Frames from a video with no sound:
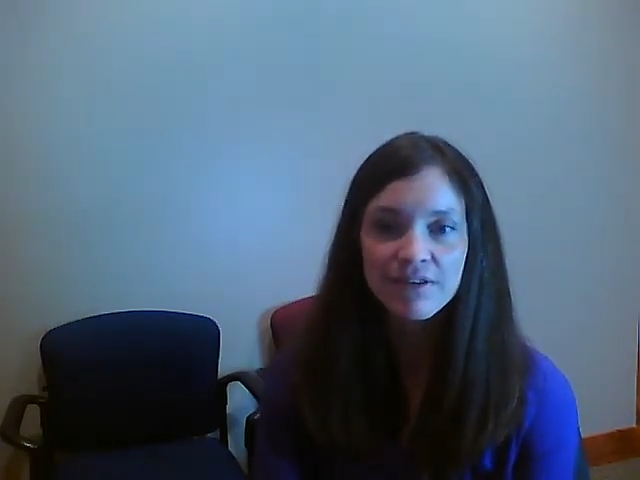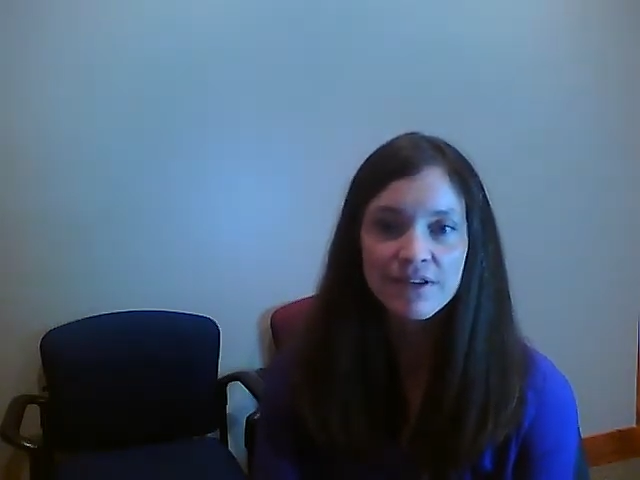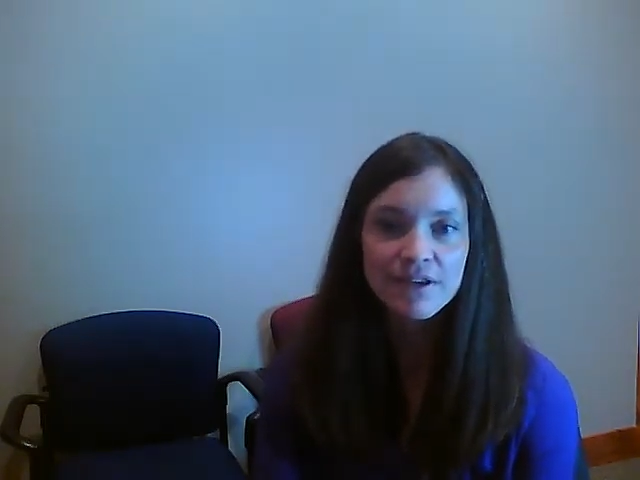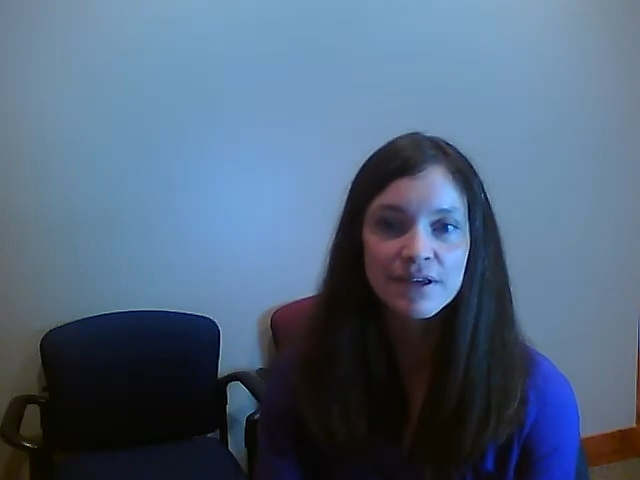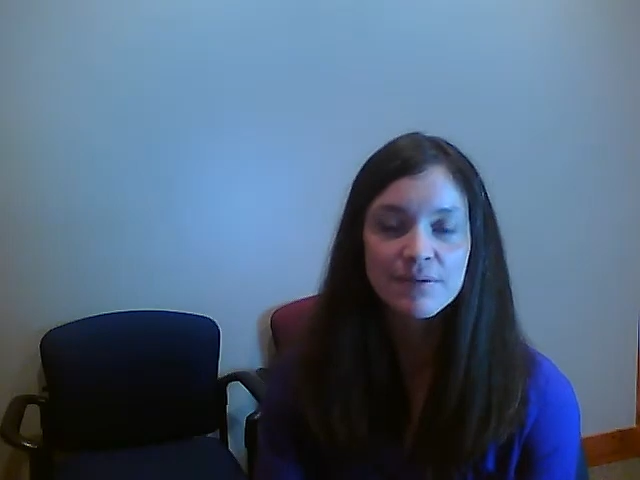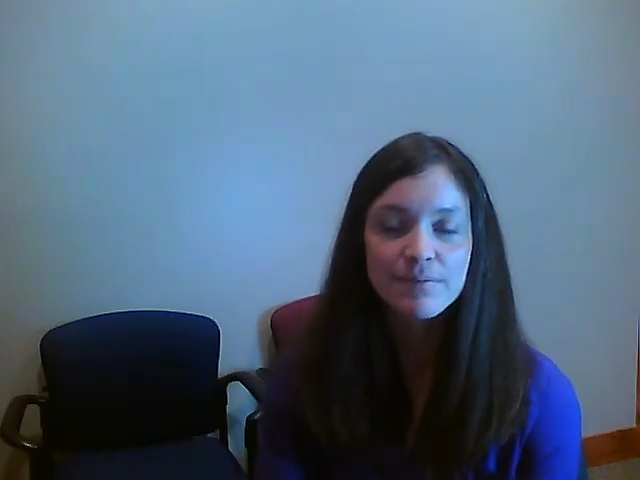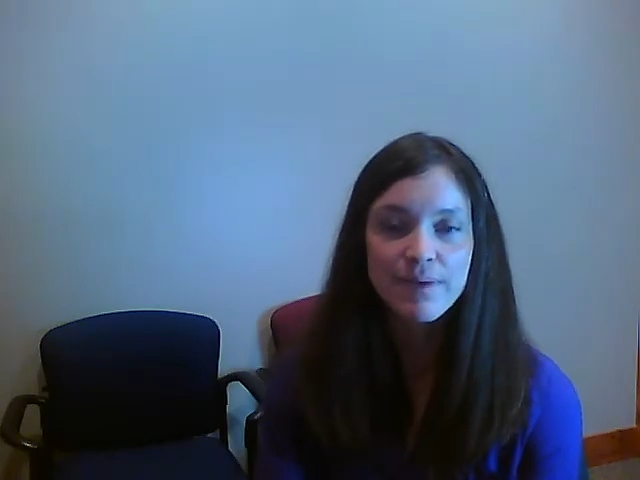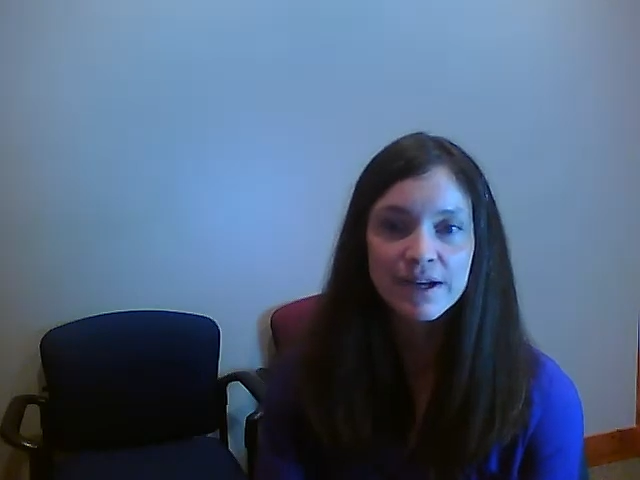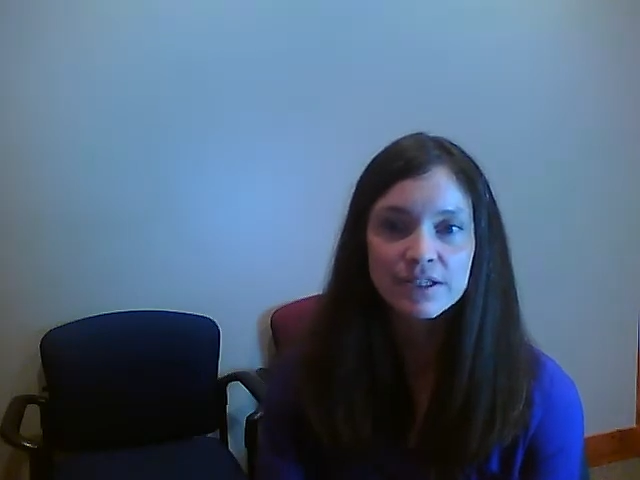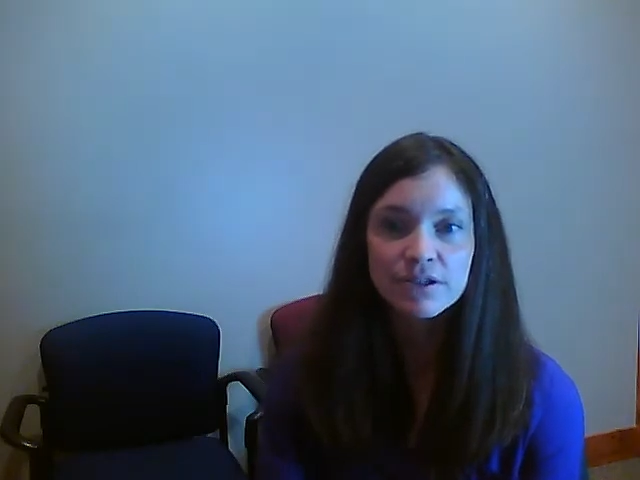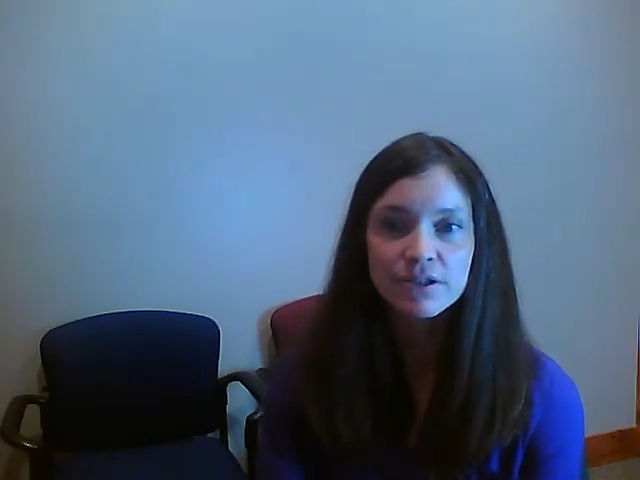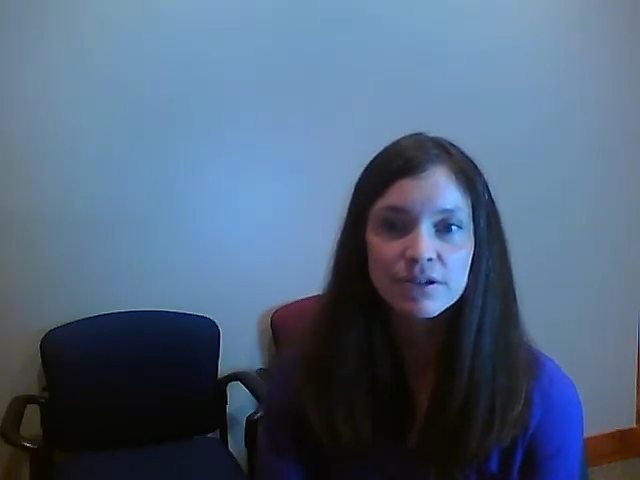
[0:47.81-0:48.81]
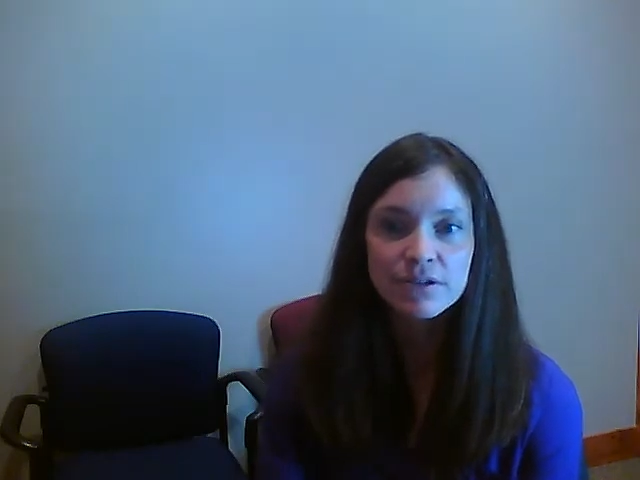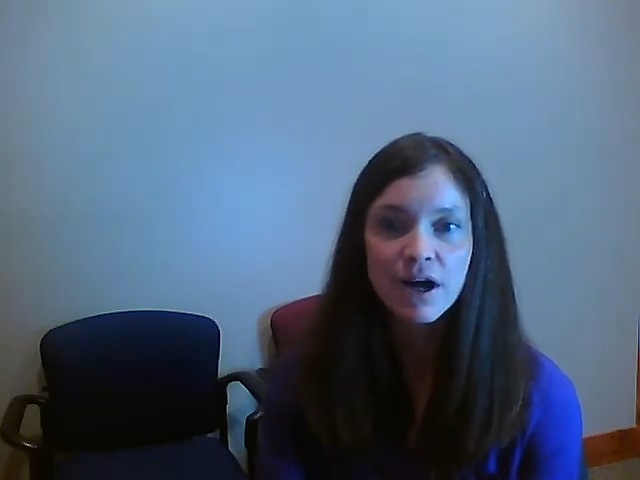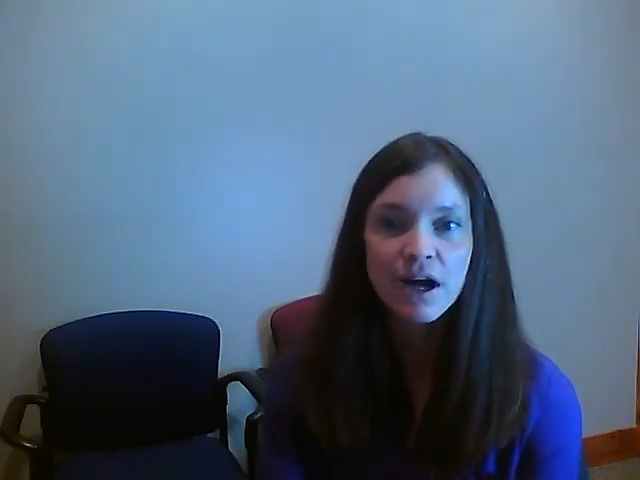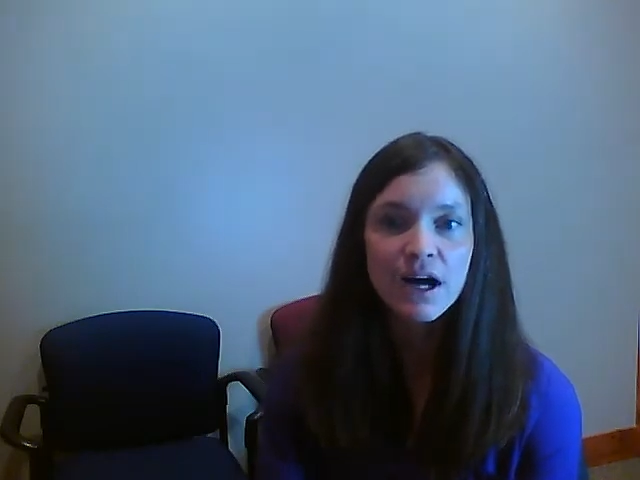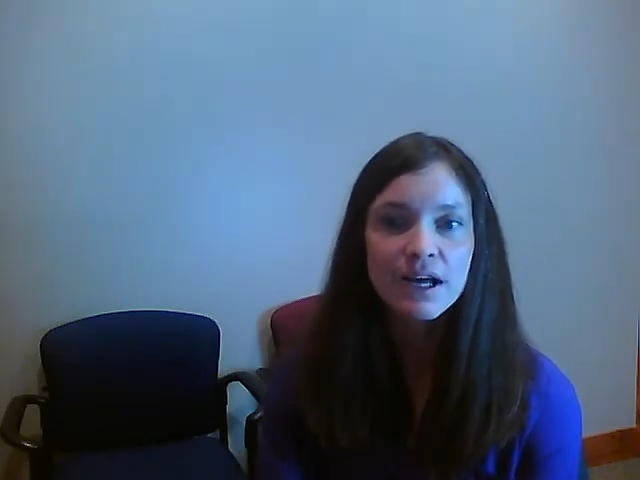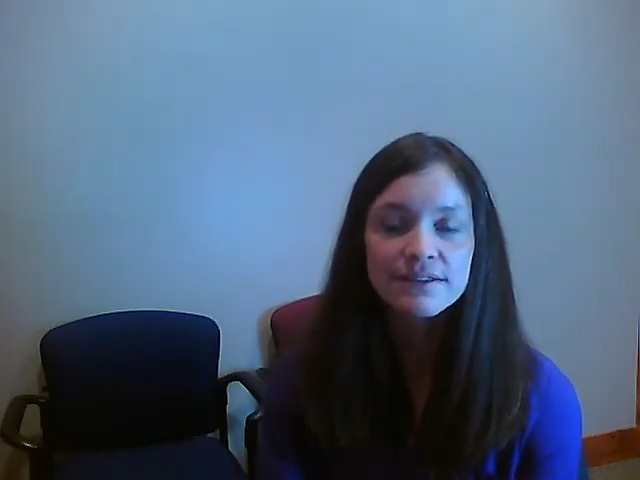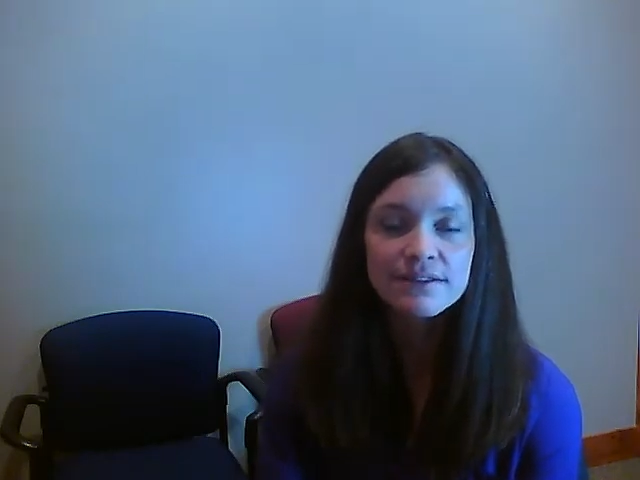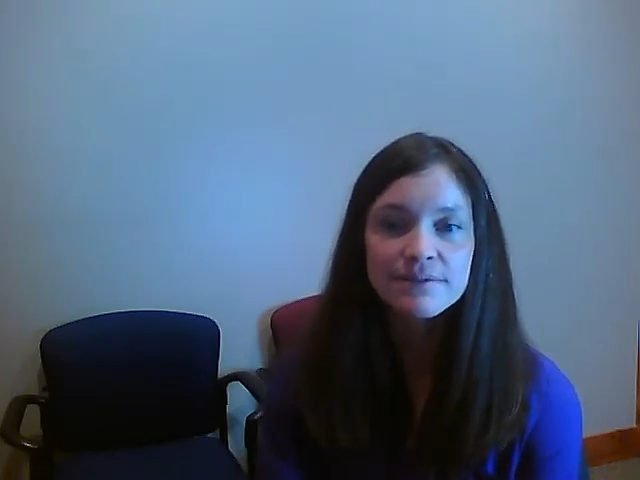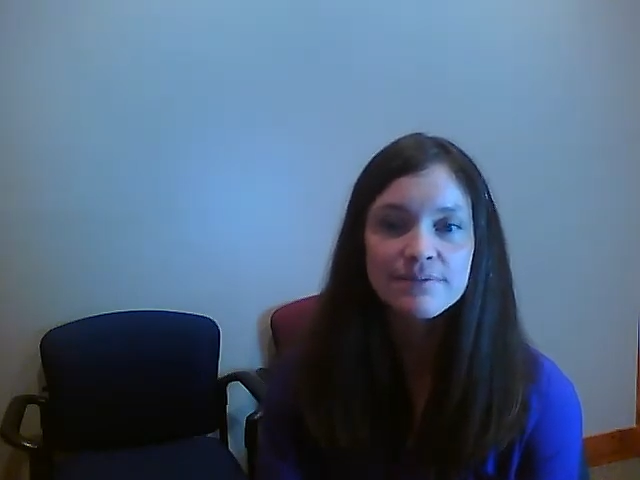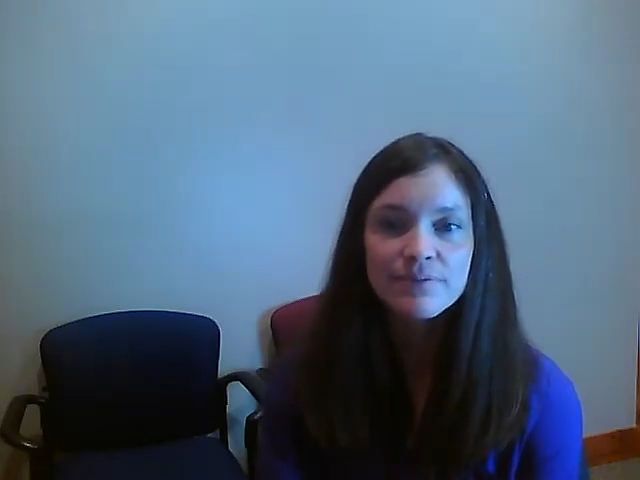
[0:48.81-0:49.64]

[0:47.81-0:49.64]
a bacterial cause.